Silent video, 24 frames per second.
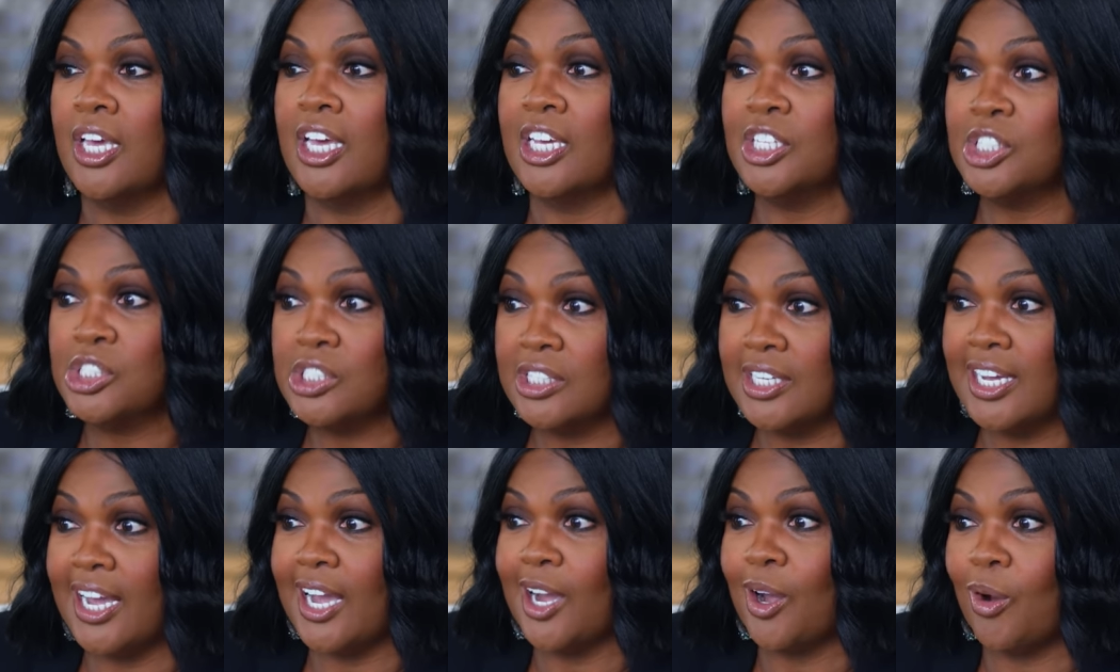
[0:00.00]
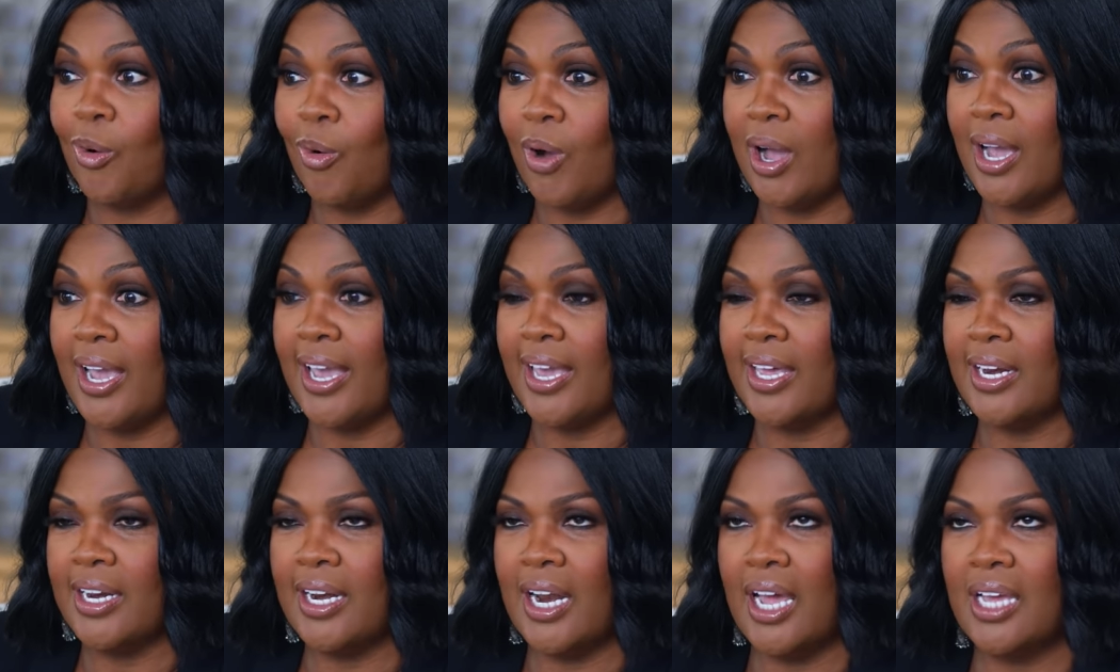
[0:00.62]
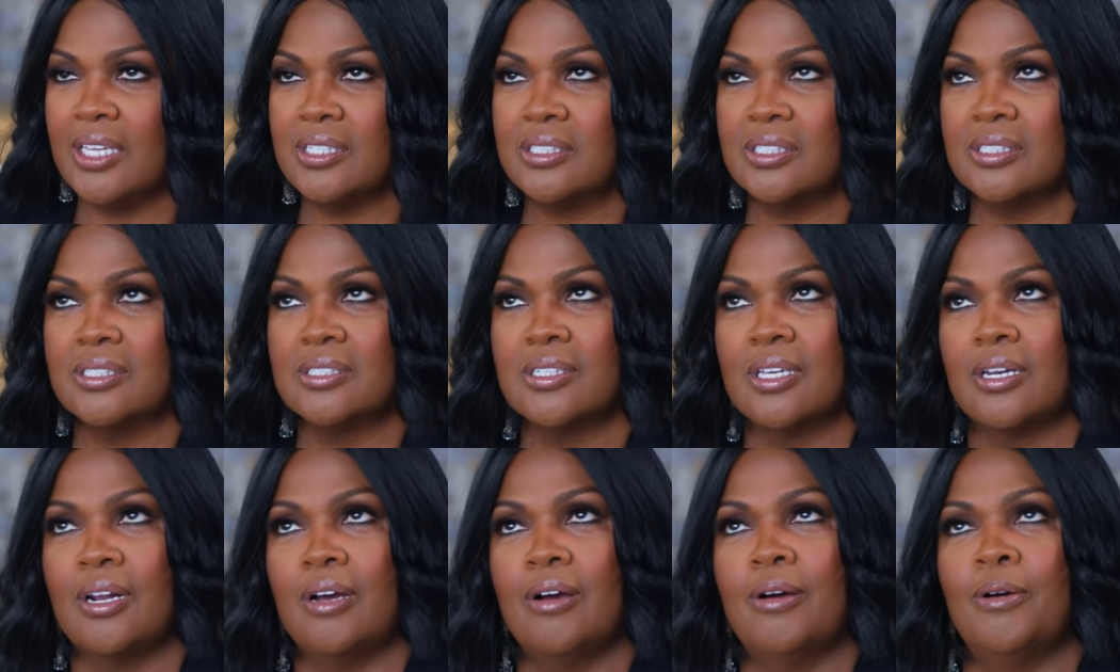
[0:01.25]
And she got quiet, and I just
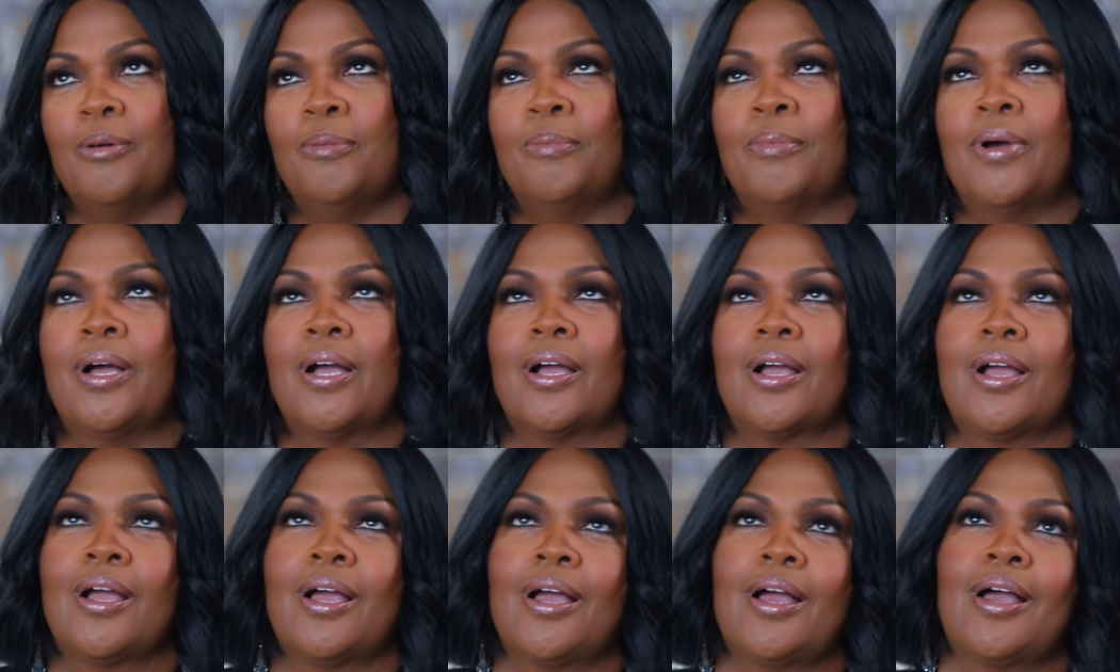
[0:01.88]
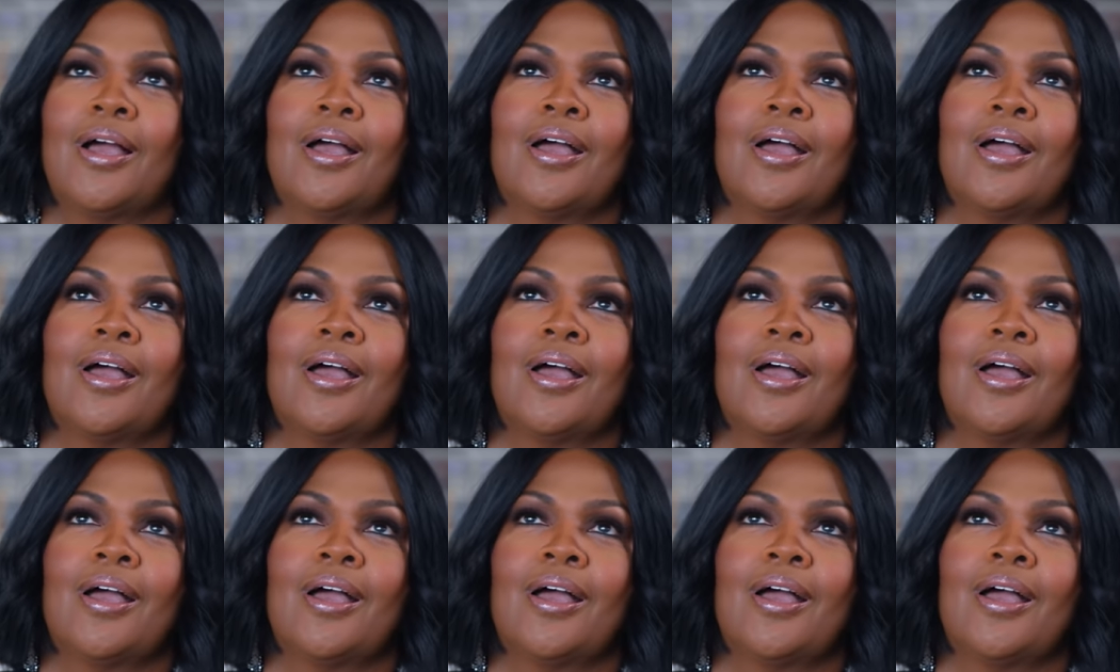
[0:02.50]
said, "Oh my God!"